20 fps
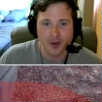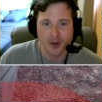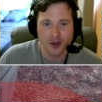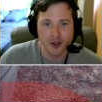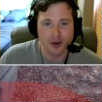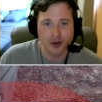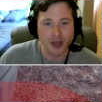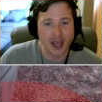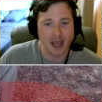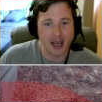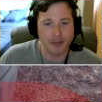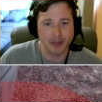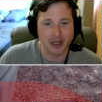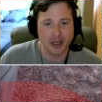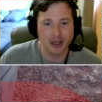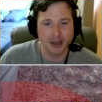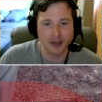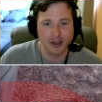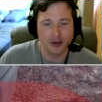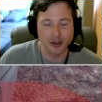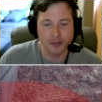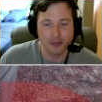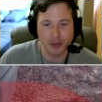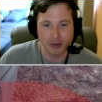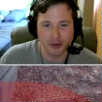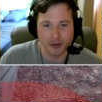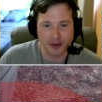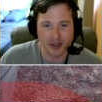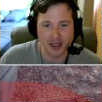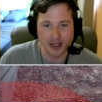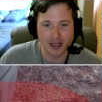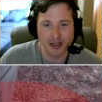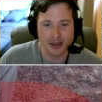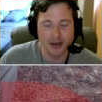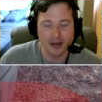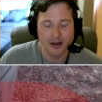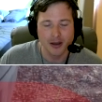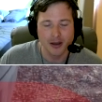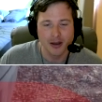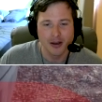you can't be. You can be
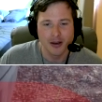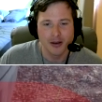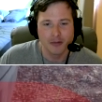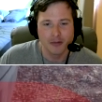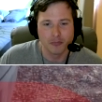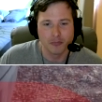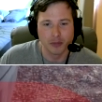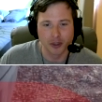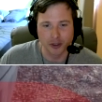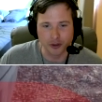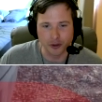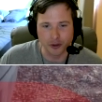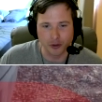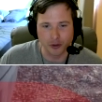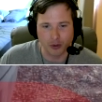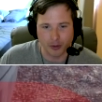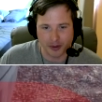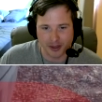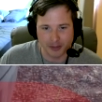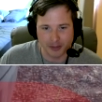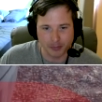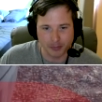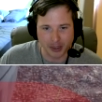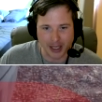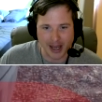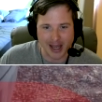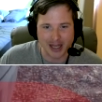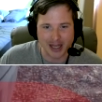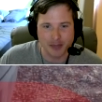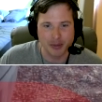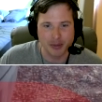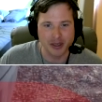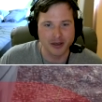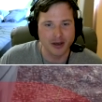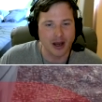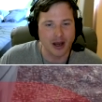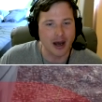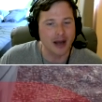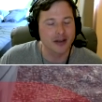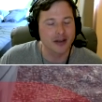within blue or within black, but
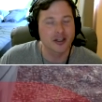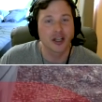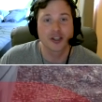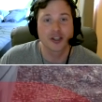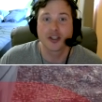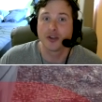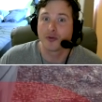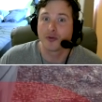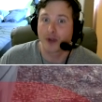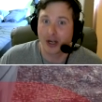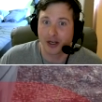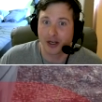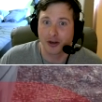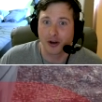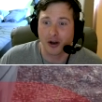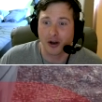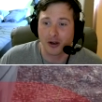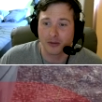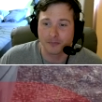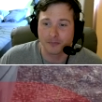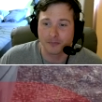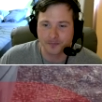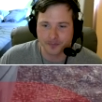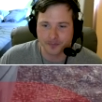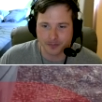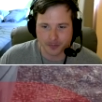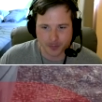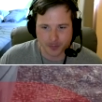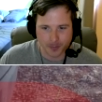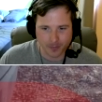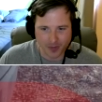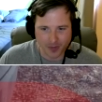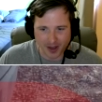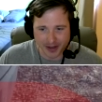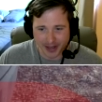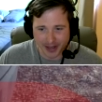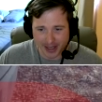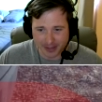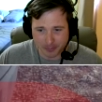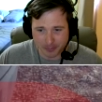not touching red at all.
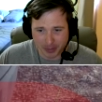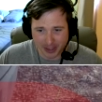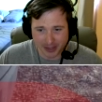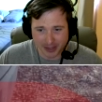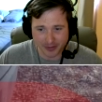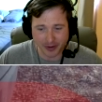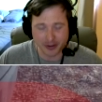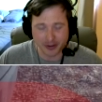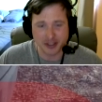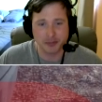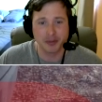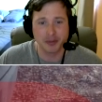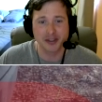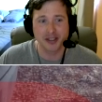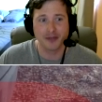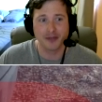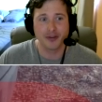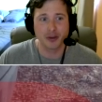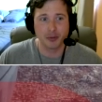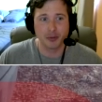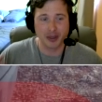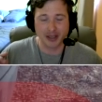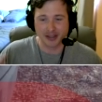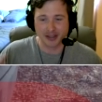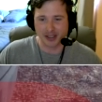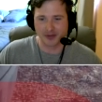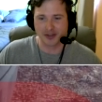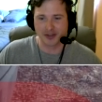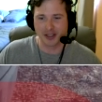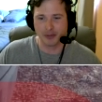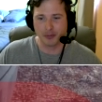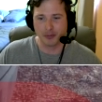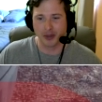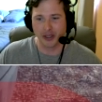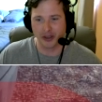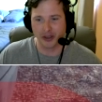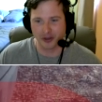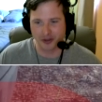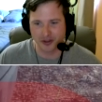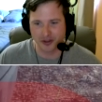Again, being very specific because I've seen
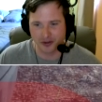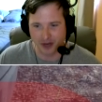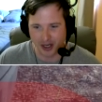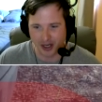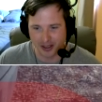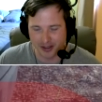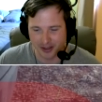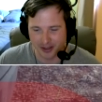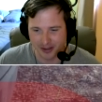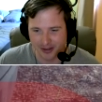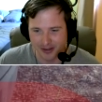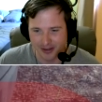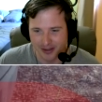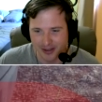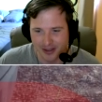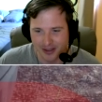players try to